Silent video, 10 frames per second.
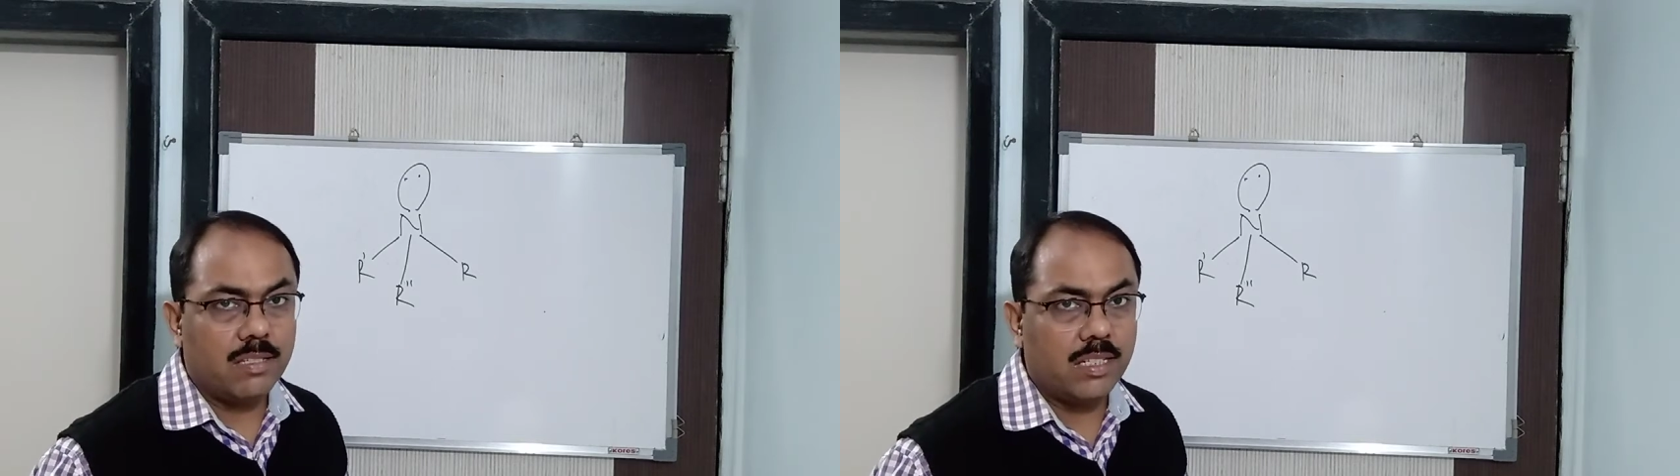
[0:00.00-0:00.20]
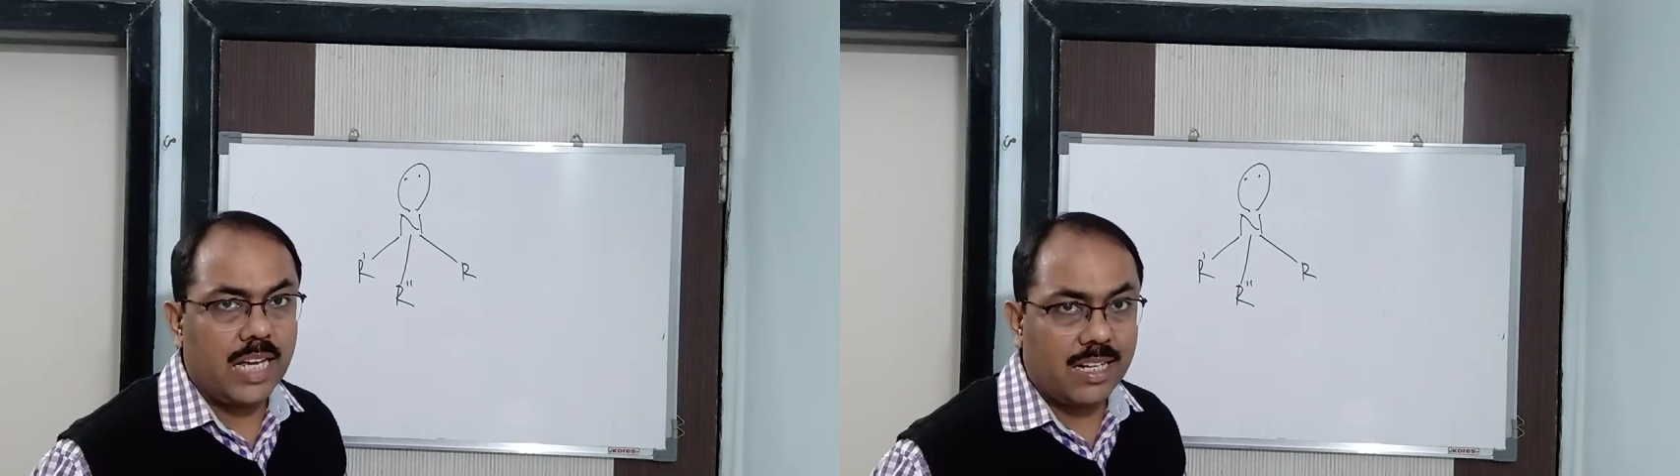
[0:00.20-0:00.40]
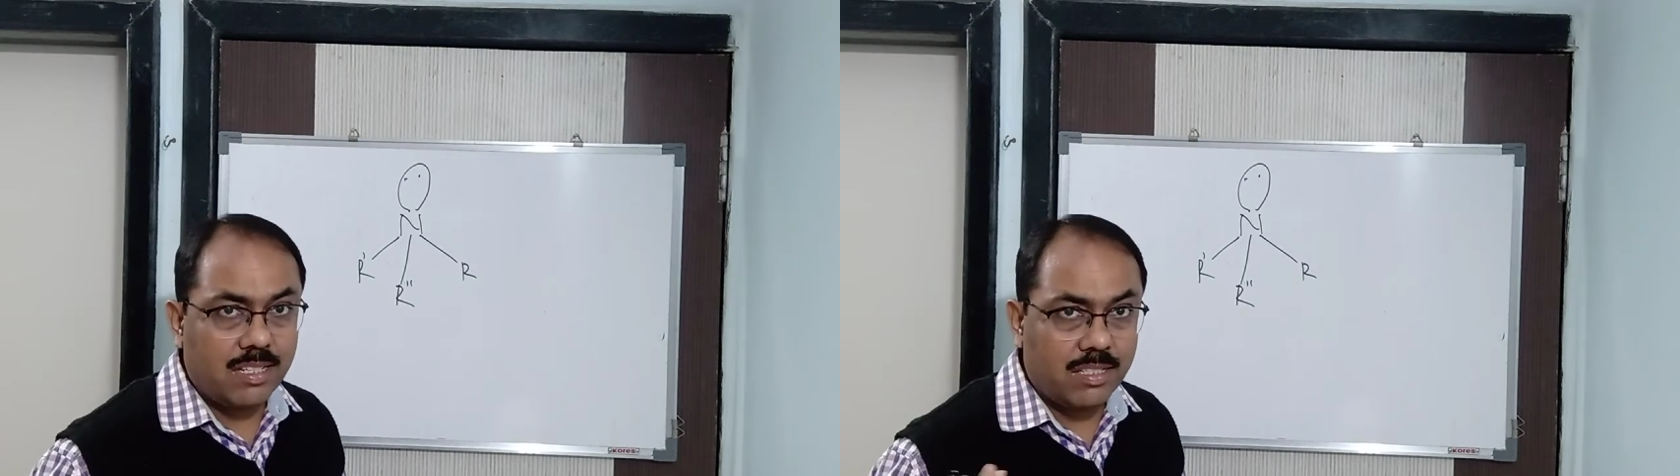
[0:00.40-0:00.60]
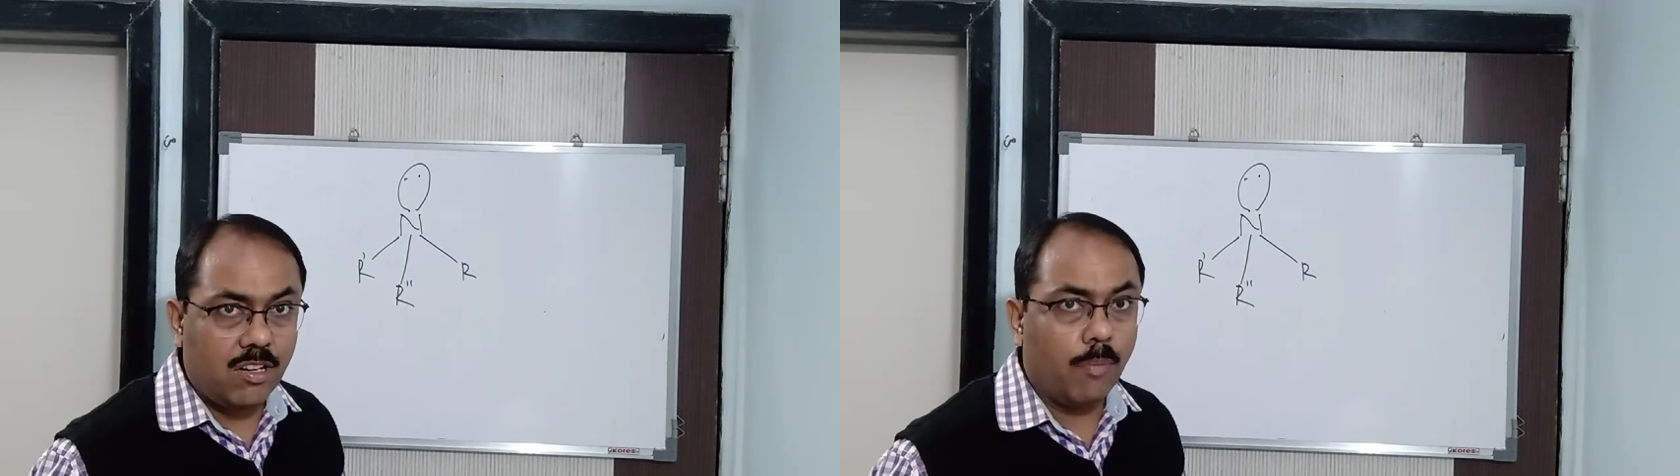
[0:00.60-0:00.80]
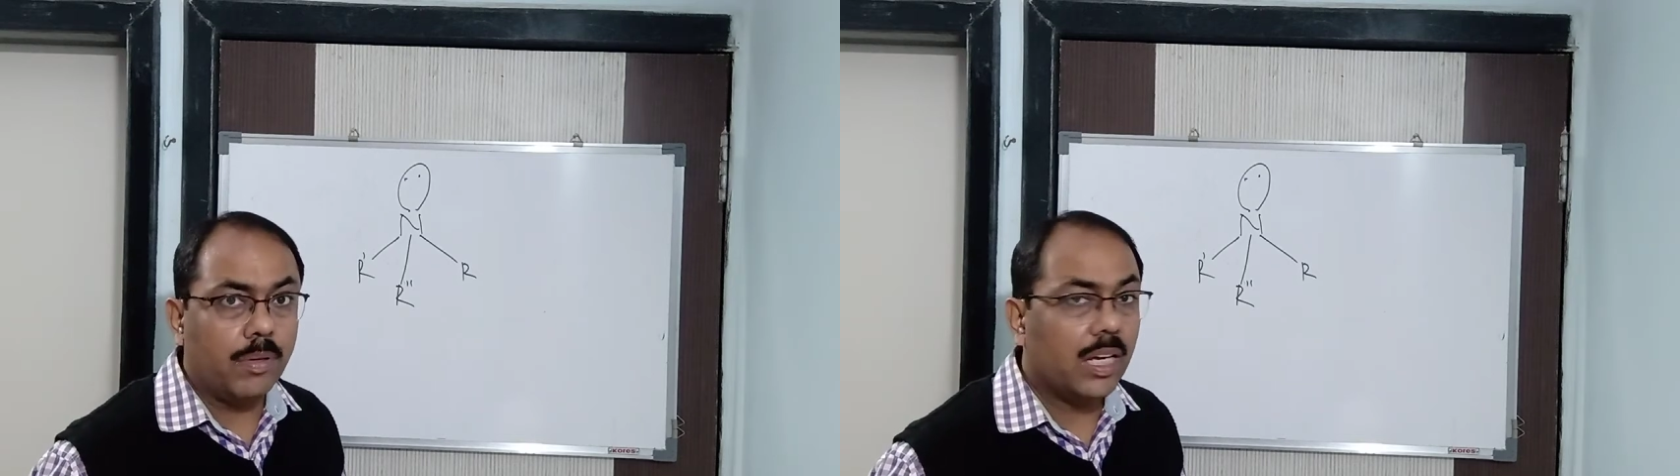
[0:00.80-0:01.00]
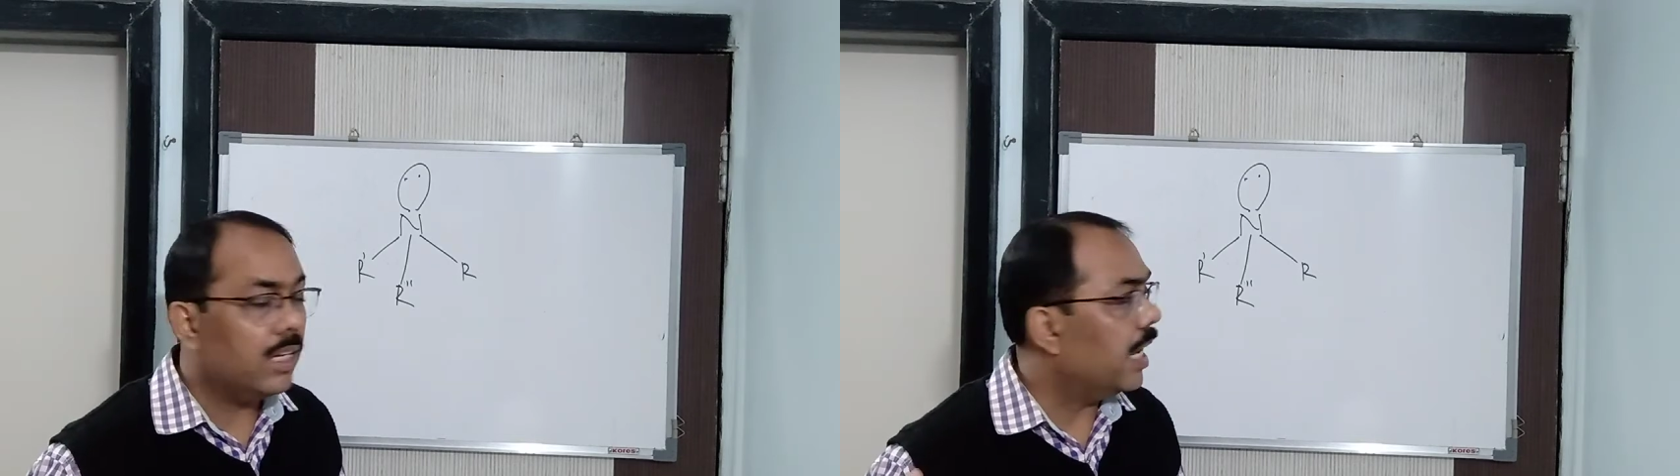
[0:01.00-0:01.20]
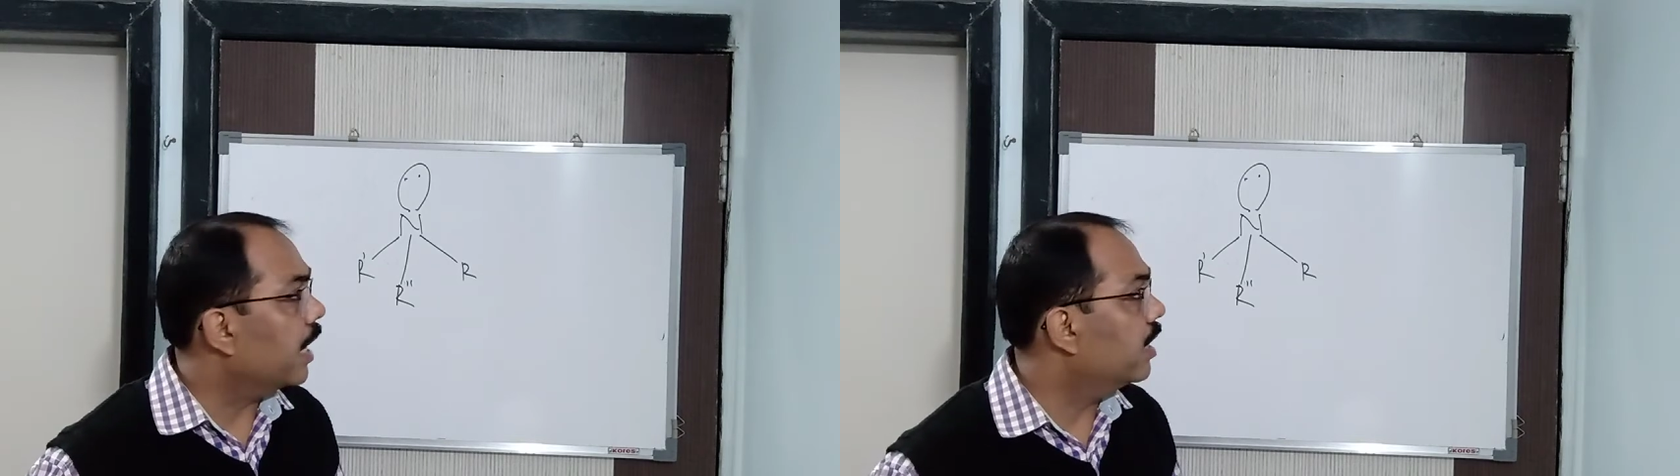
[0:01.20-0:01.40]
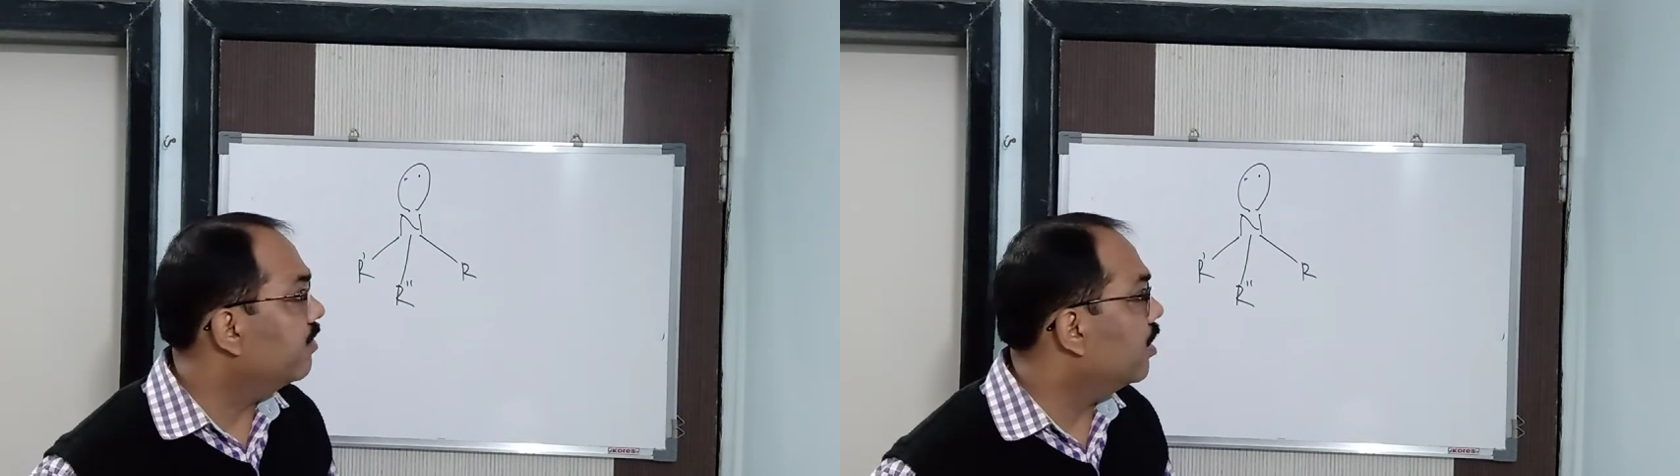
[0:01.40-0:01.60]
it acts as an optically
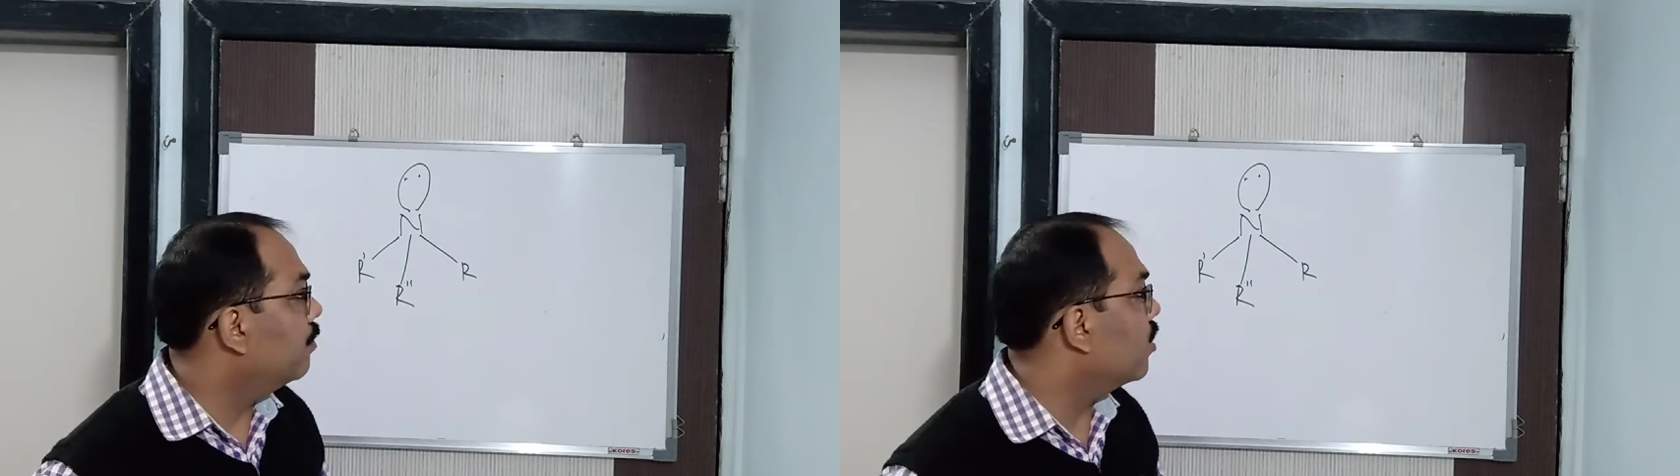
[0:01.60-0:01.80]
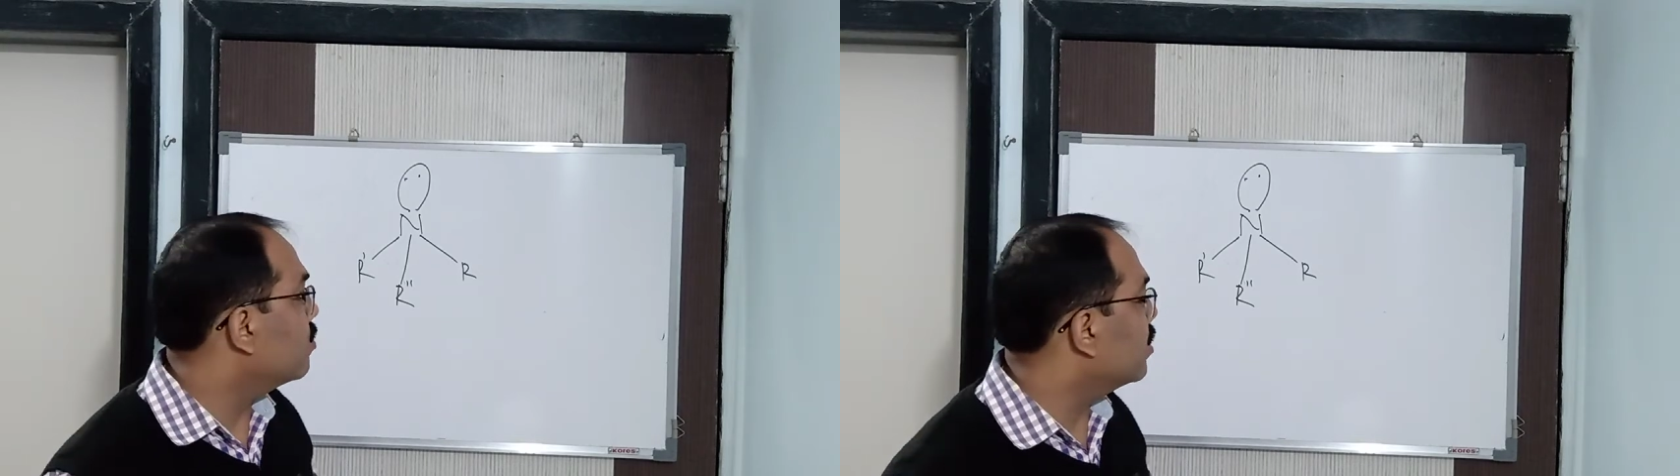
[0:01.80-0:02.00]
active compound.